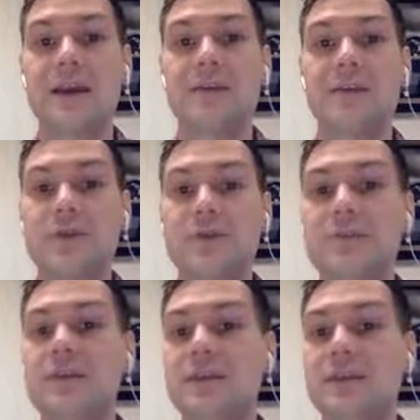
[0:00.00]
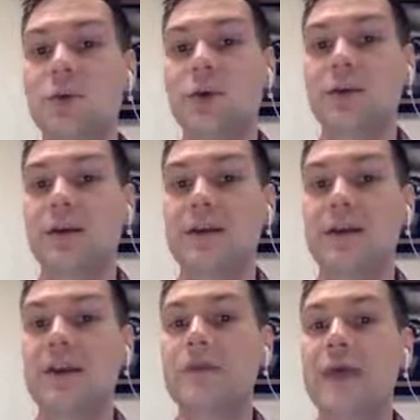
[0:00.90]
you just need this URL.
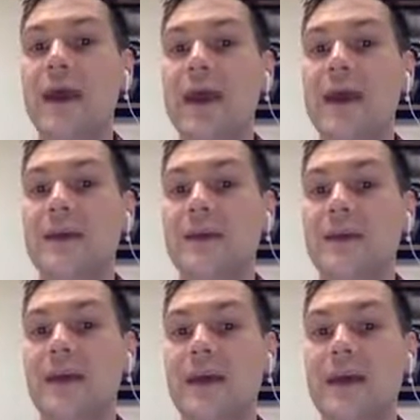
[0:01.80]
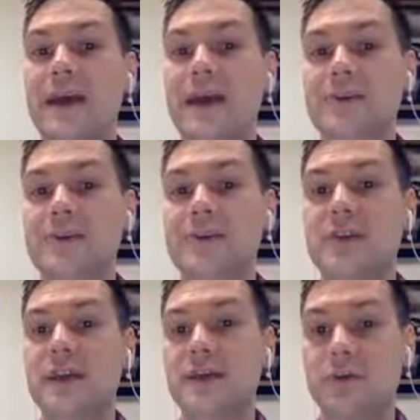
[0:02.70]
And if you add in
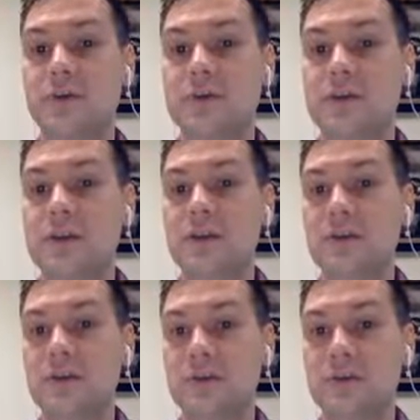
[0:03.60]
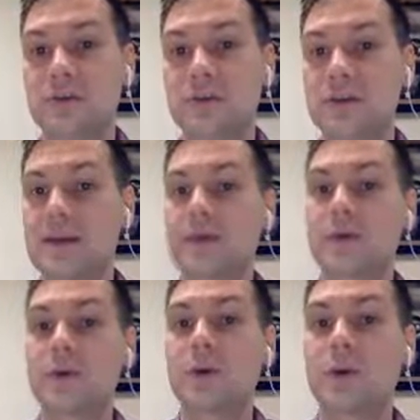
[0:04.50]
hashtag DocentEDU to the end of the
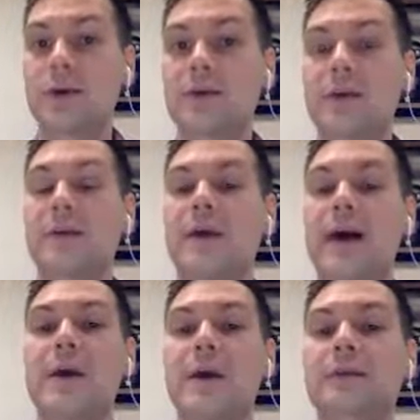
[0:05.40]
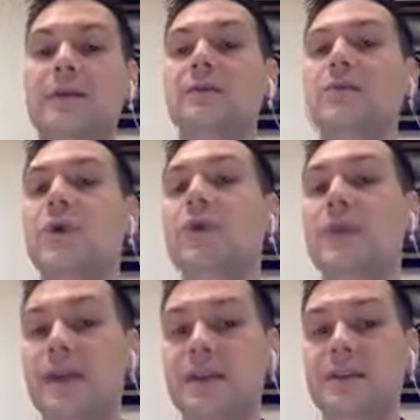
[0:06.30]
URL, it'll automatically load
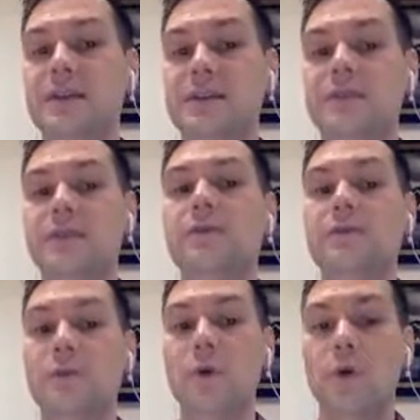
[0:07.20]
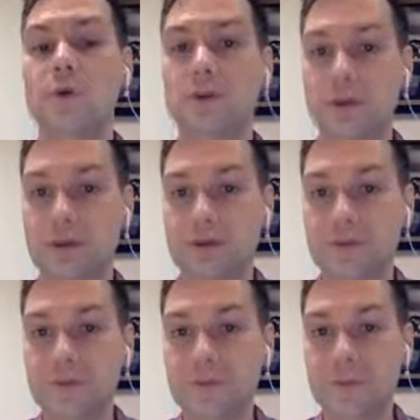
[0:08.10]
that extension for students.
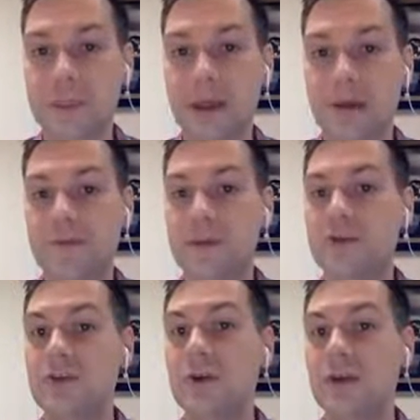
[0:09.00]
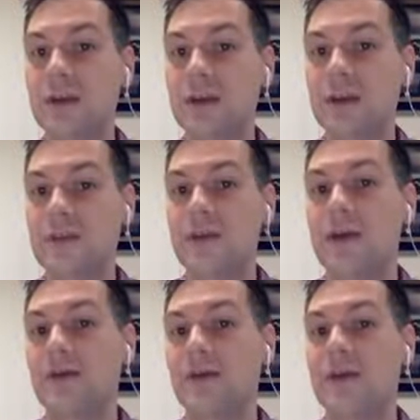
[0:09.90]
If you don't
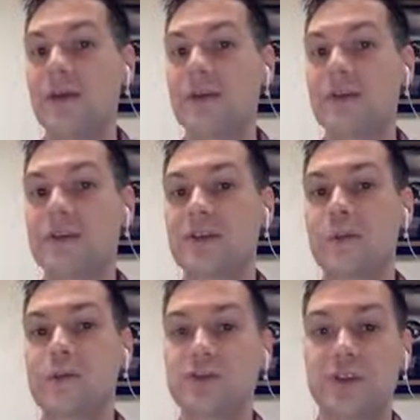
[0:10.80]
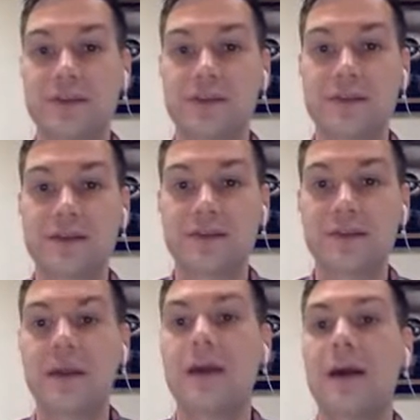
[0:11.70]
have that on there, say if it was just this,
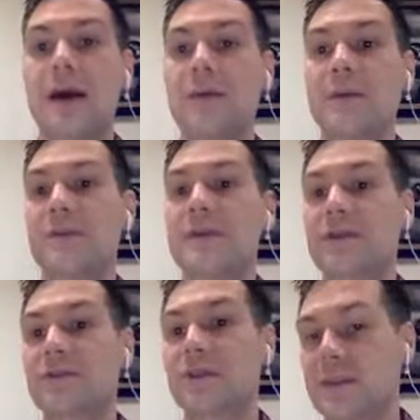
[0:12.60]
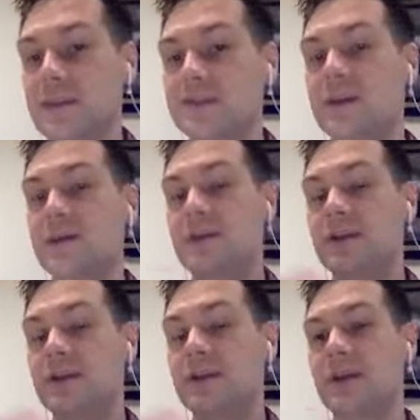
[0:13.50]
they would then have to click the
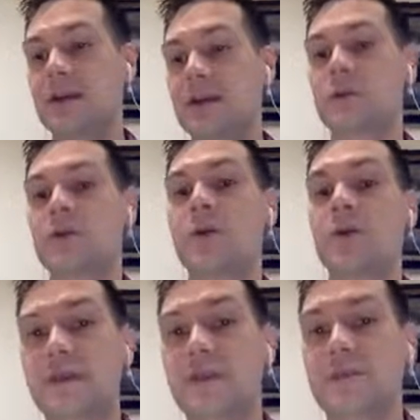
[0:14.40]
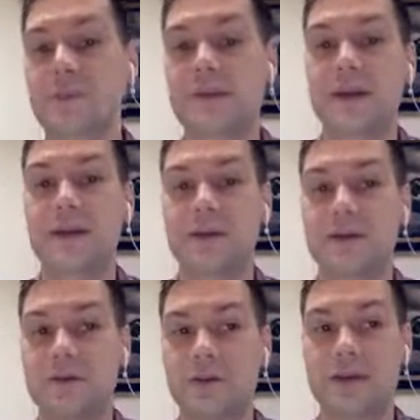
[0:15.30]
extension and it'll load then if they've got that
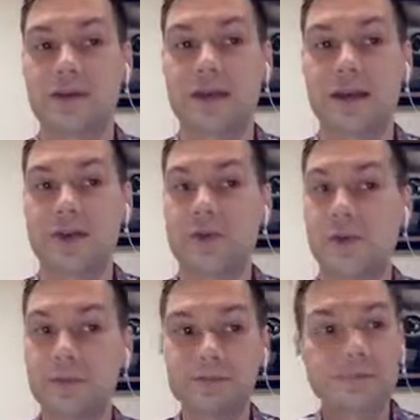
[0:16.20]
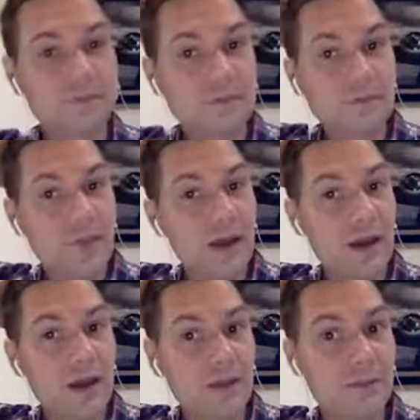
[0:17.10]
docent assigned to them.
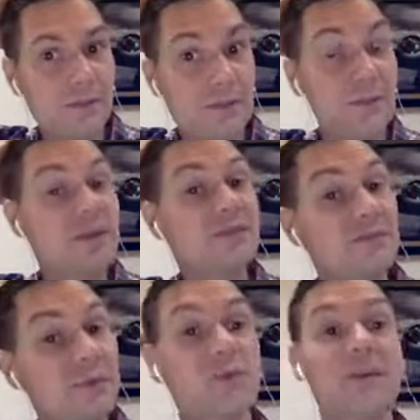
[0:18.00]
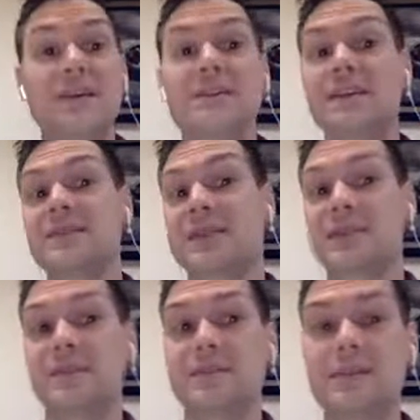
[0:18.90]
So that means one of the things that is nice
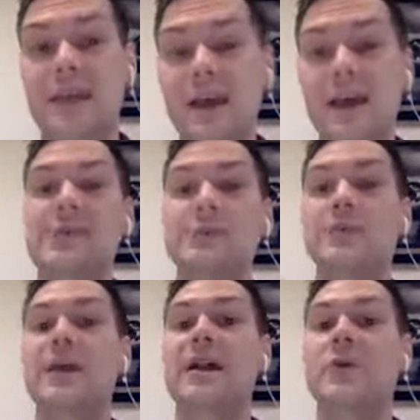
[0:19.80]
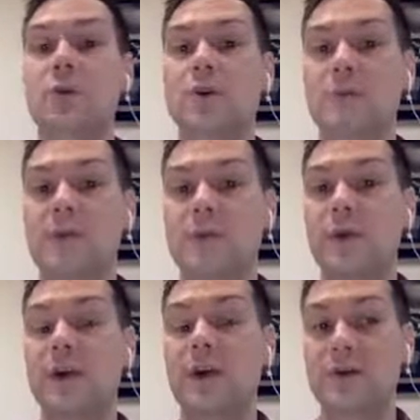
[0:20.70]
there is if you've got a course that's
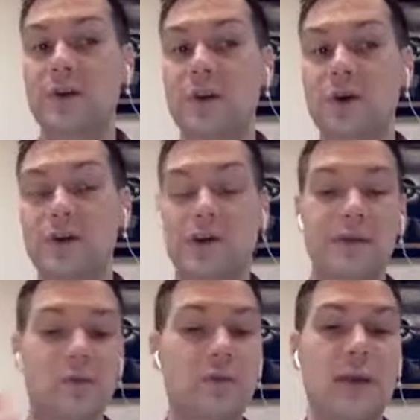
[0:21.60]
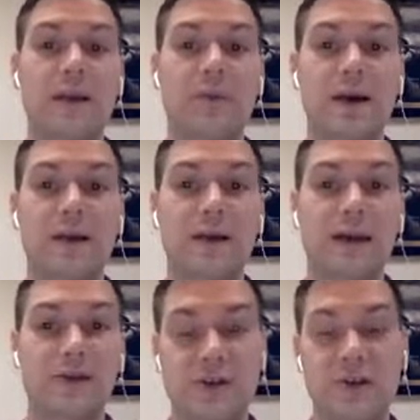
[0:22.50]
ready to go, that you made
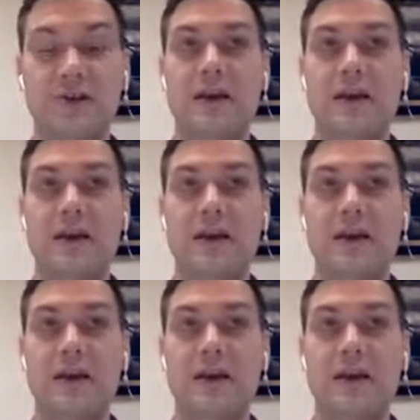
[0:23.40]
last year